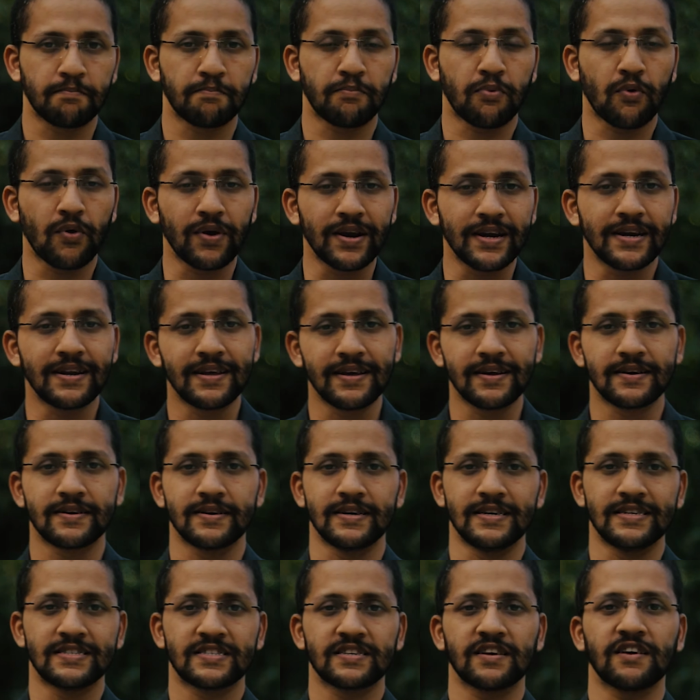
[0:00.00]
Point here
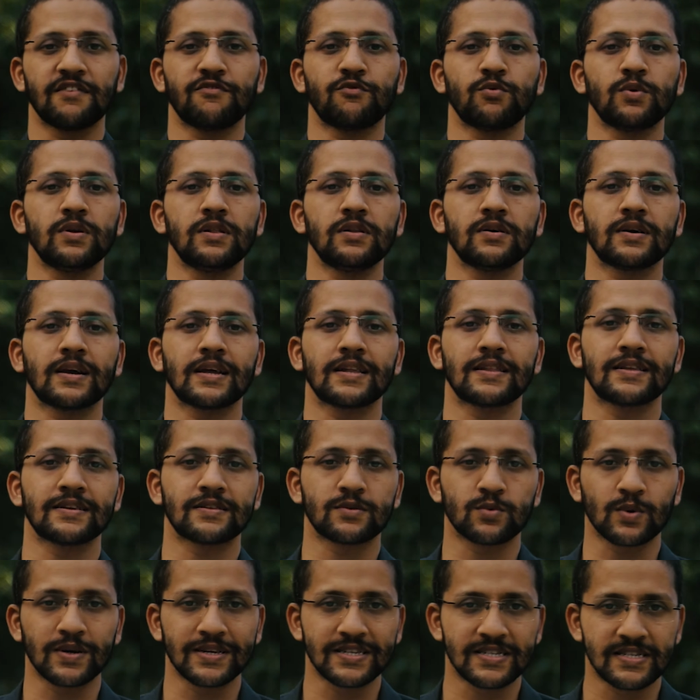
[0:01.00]
is, if we look at the
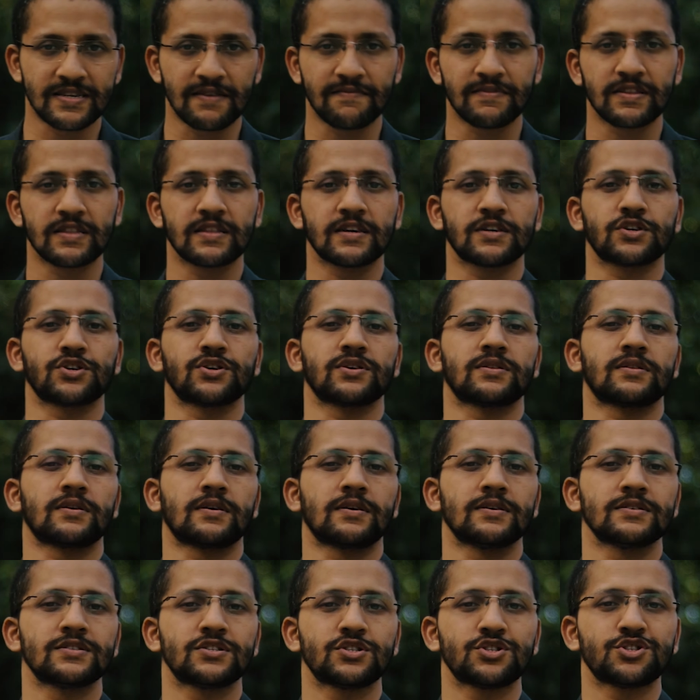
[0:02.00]
27
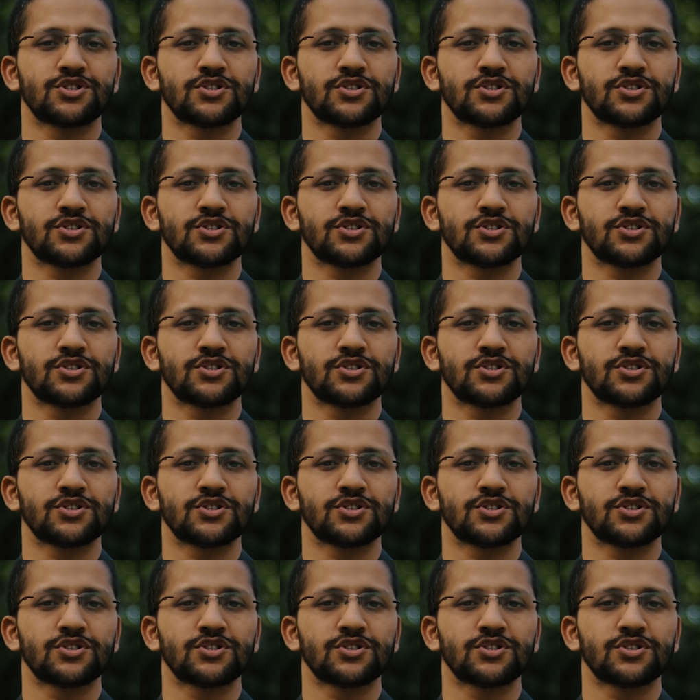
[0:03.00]
nakshatras,